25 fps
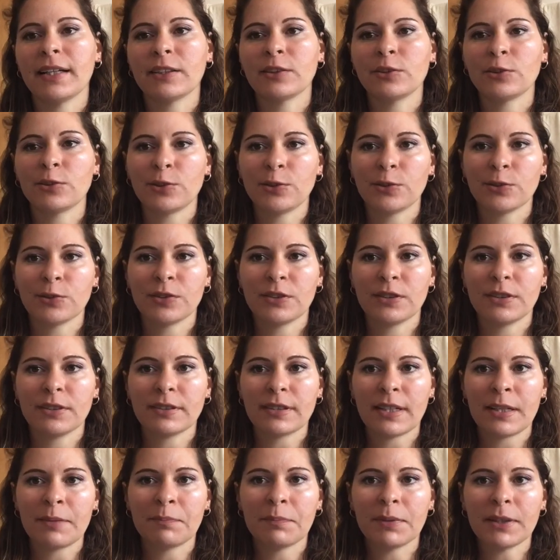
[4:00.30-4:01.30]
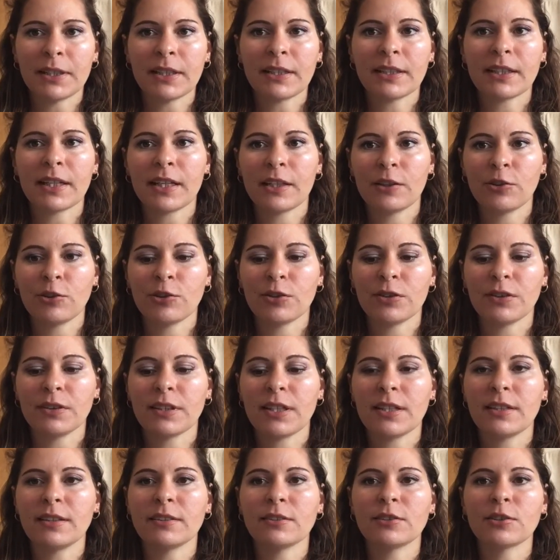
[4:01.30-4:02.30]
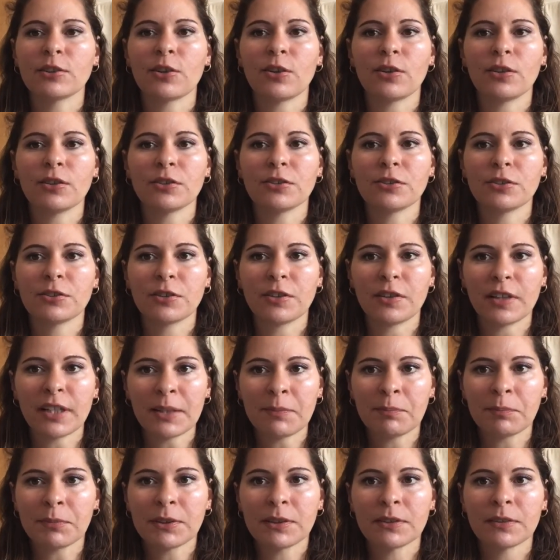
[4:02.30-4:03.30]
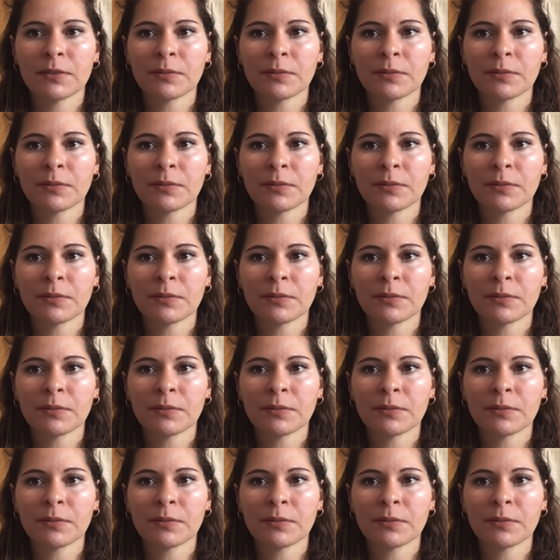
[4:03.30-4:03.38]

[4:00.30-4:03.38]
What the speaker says: to use this application that is called Script.